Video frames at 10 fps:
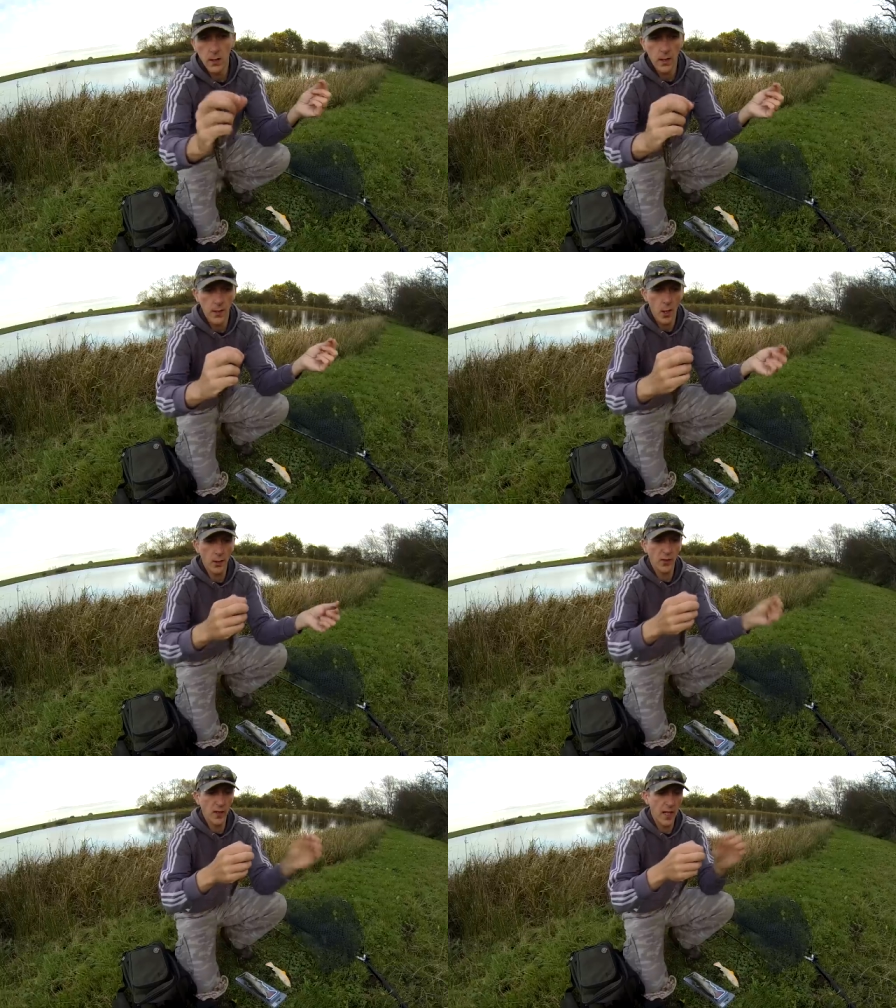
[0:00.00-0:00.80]
And the
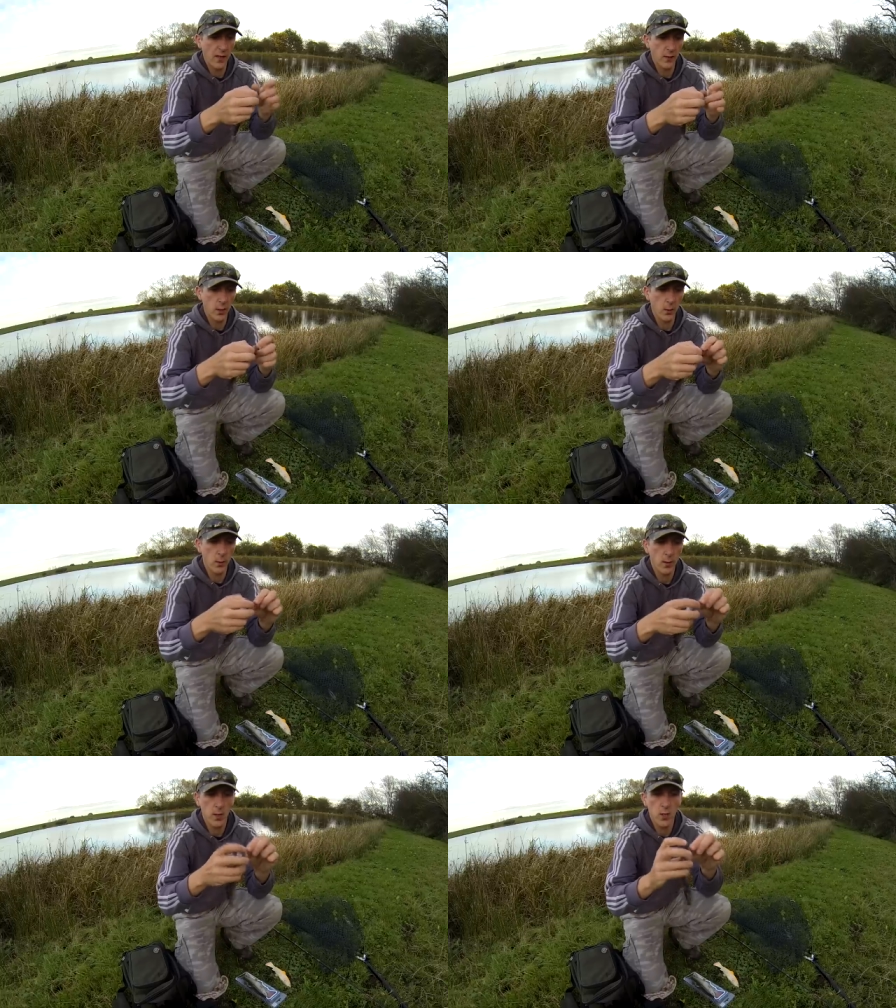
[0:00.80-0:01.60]
only thing I ever do
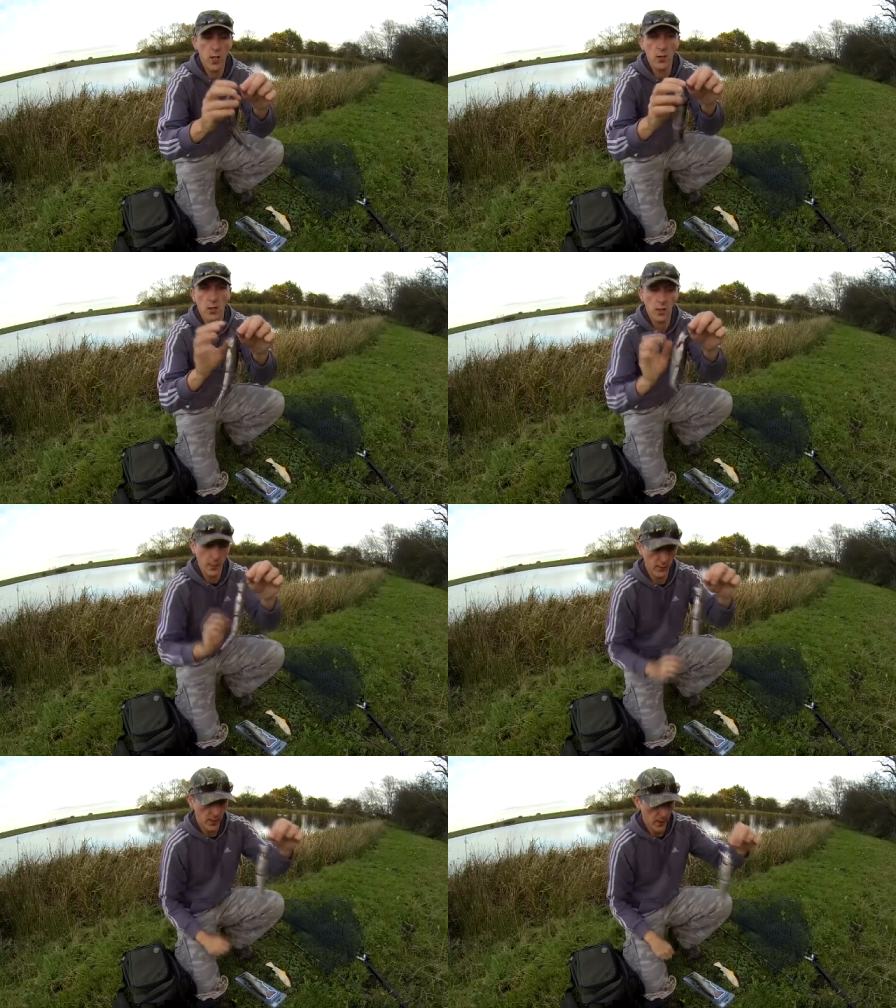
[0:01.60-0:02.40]
is change the clip
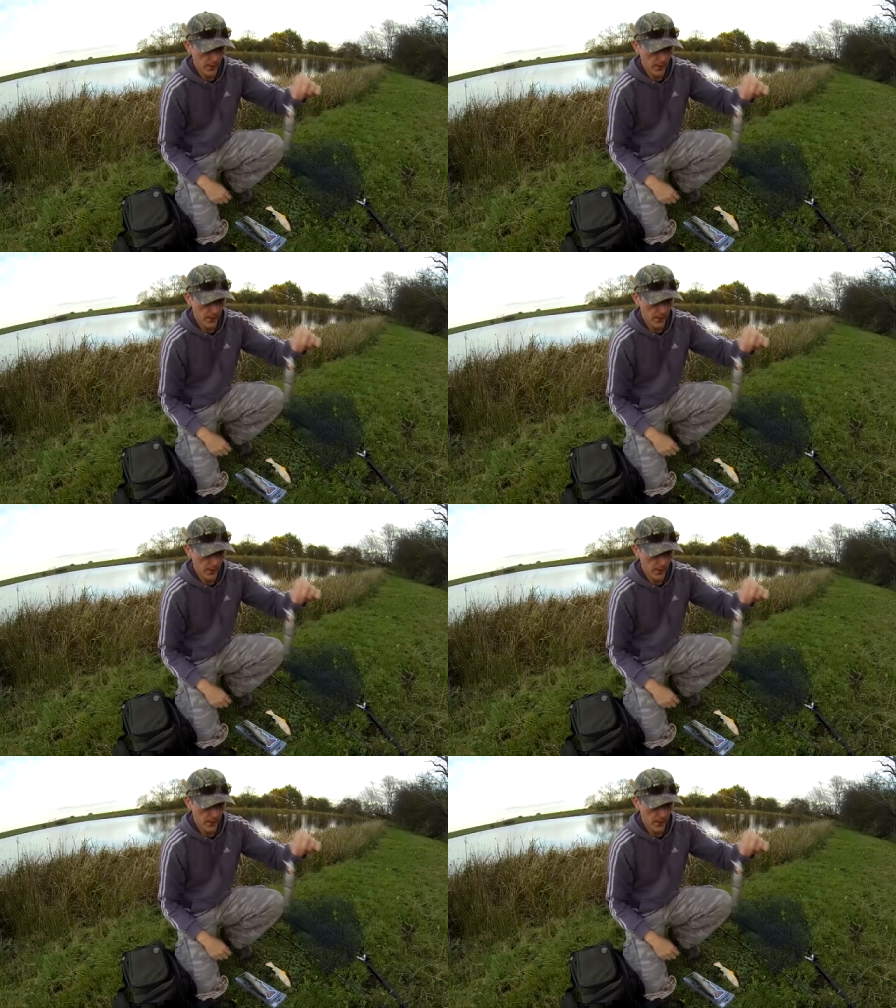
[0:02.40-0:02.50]
every now and